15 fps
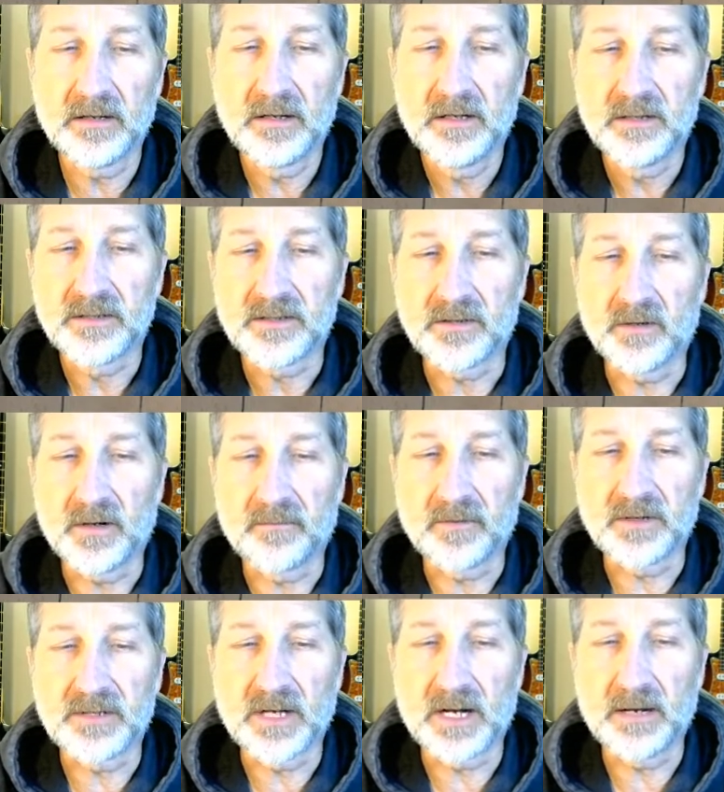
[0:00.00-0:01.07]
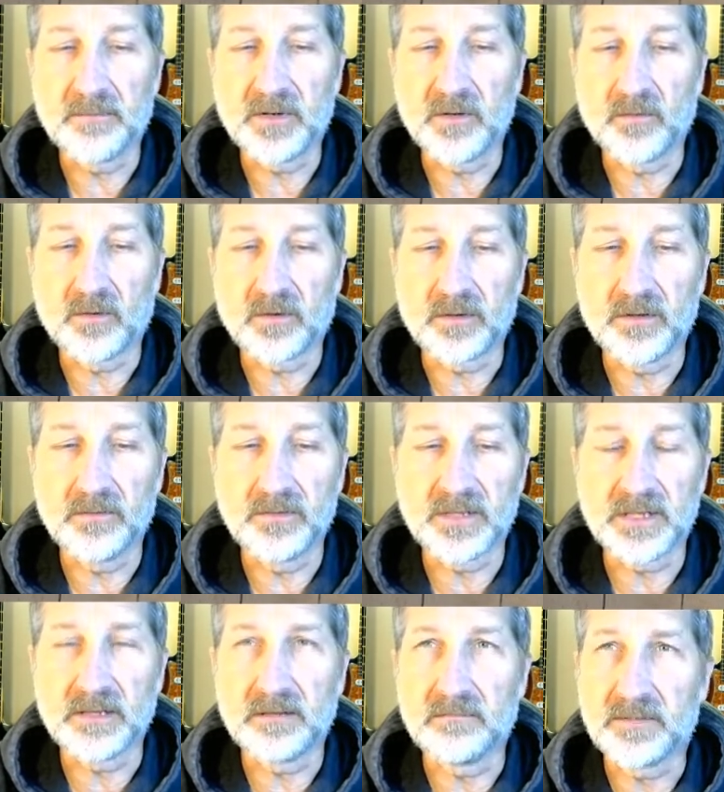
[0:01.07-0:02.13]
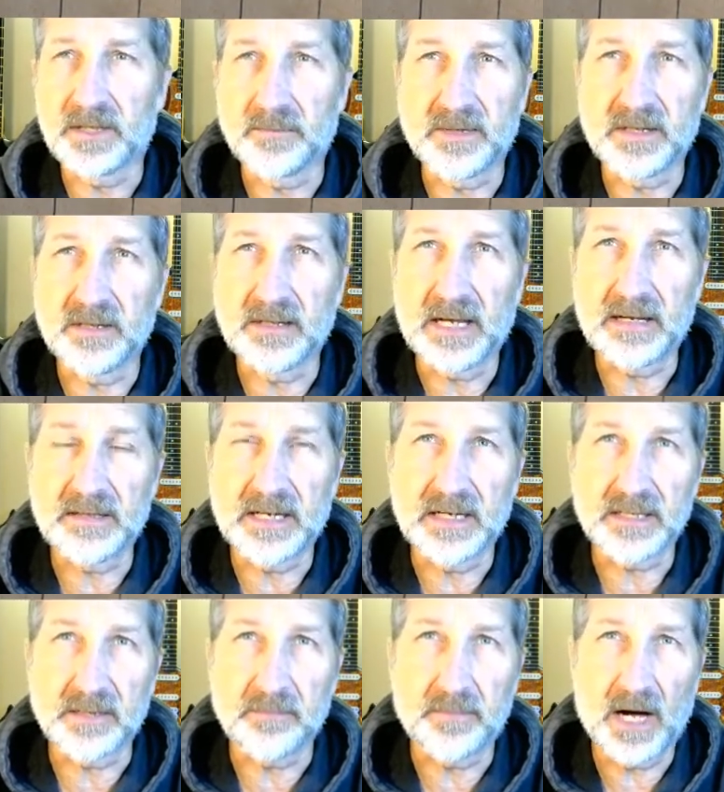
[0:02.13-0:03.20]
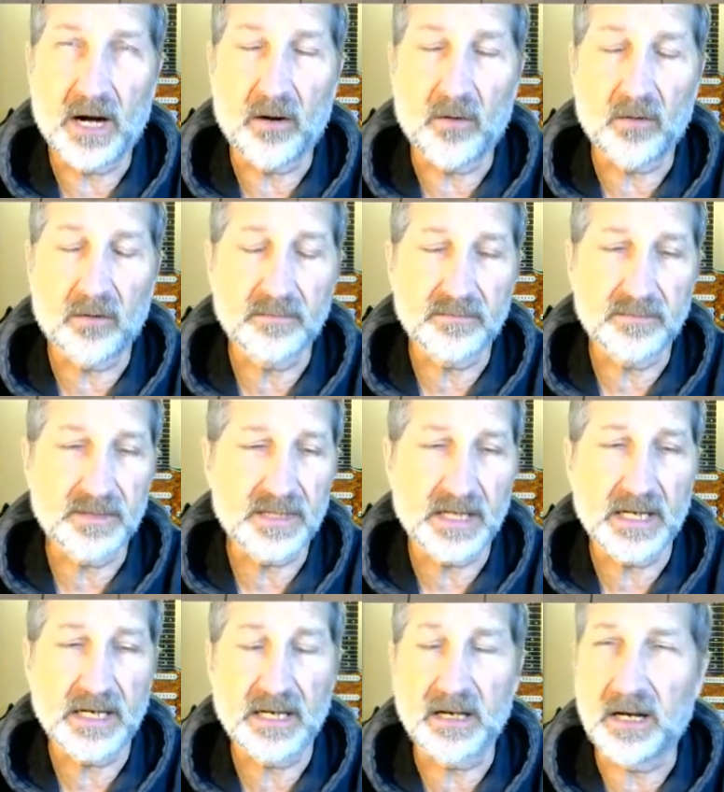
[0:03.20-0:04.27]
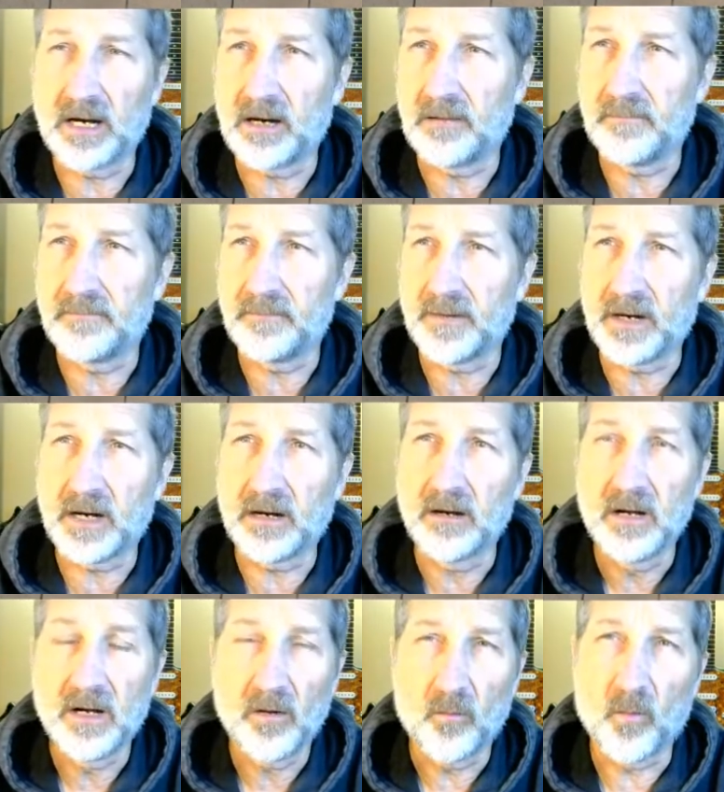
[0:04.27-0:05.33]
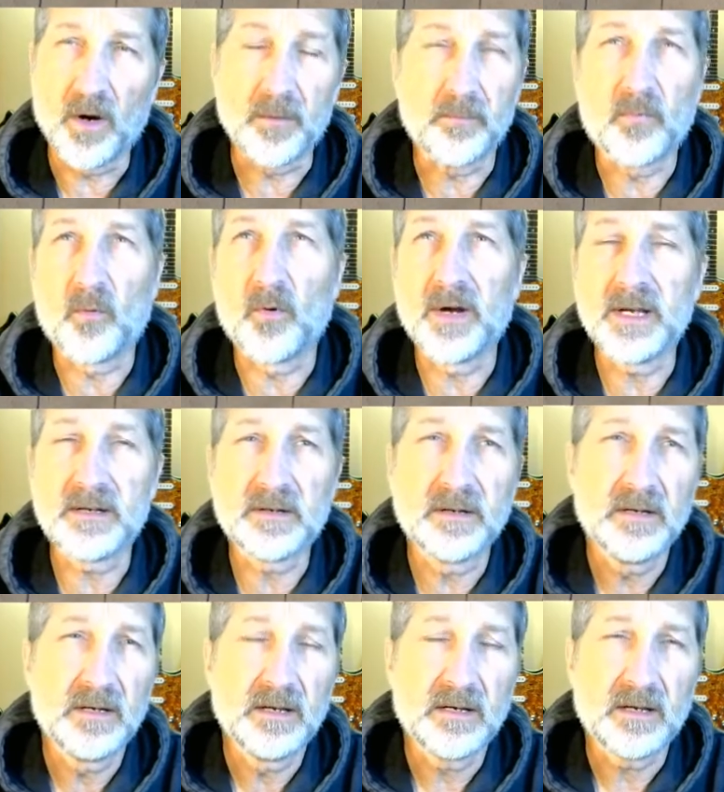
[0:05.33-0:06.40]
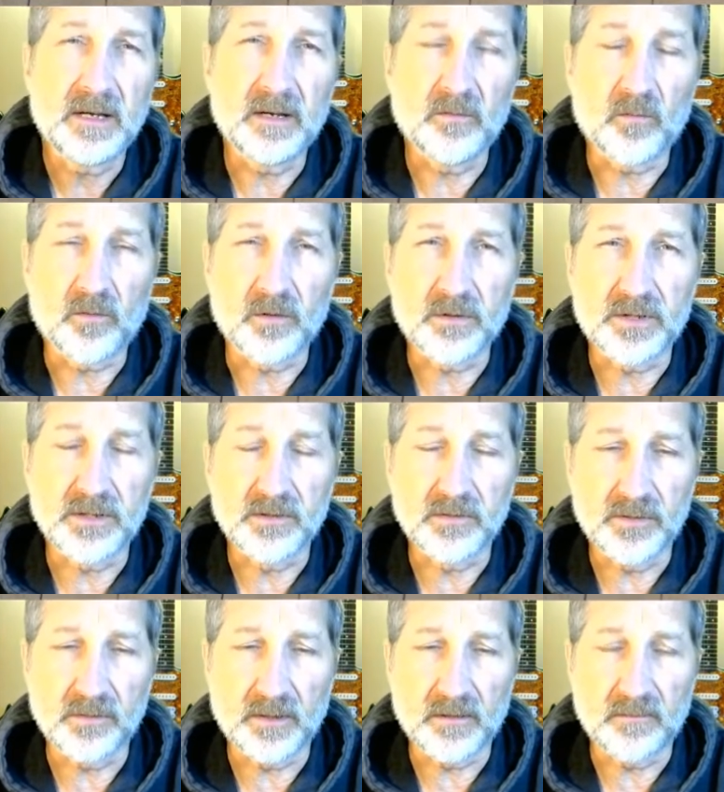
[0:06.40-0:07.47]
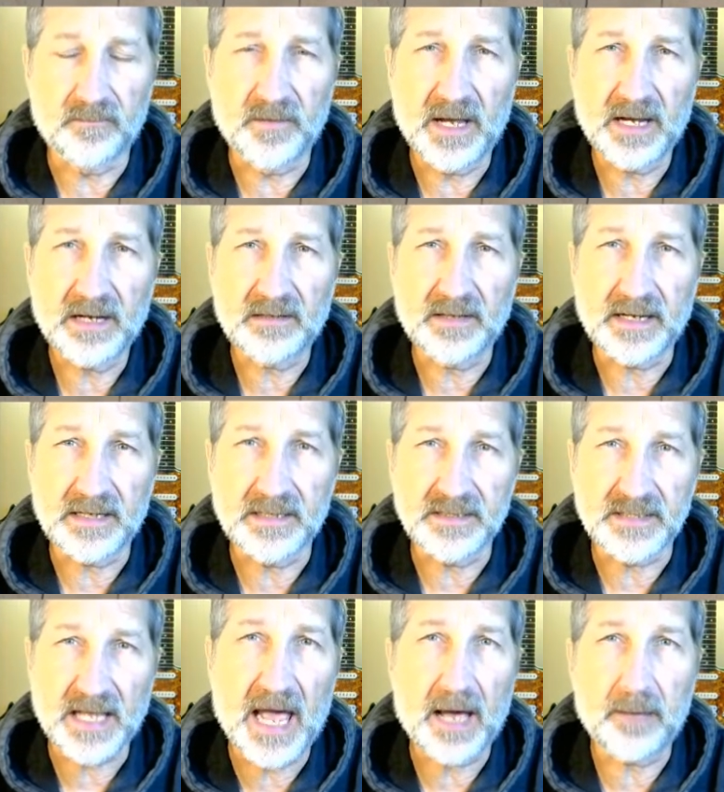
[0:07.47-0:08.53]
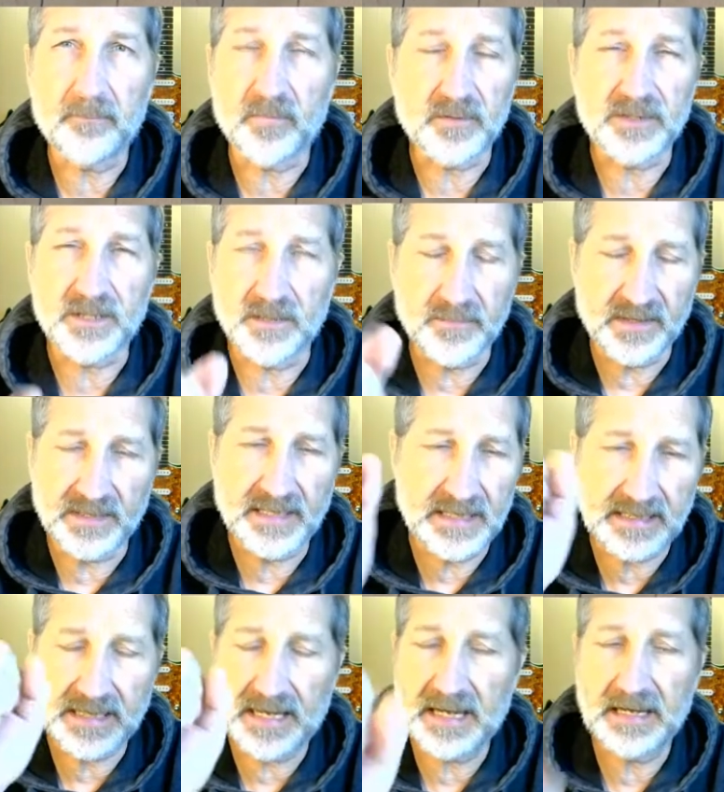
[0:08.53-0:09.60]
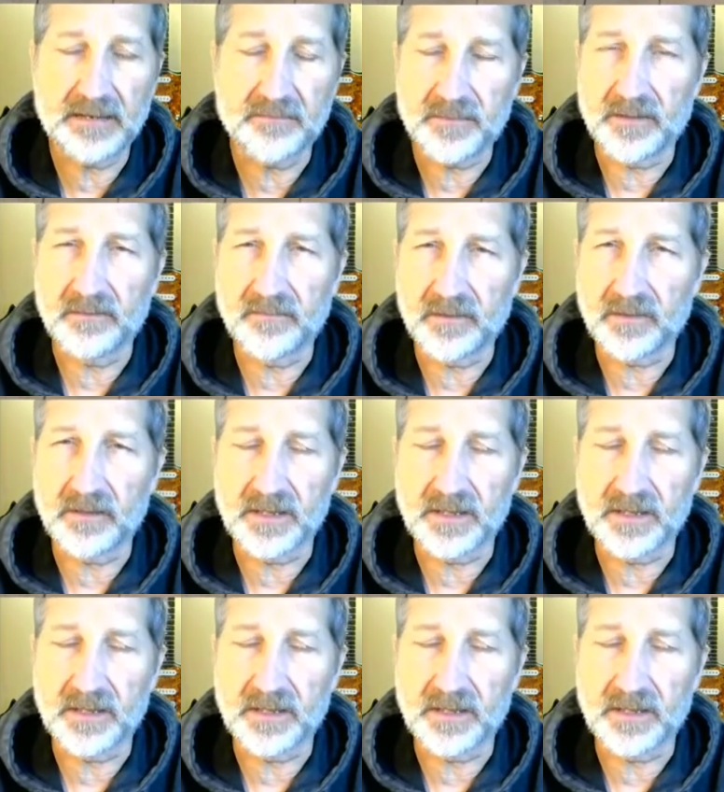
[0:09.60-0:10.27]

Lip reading: So every time you are using something that takes a power, say, of 1 point, in order to do an effect like a zap or something like that, if you're going to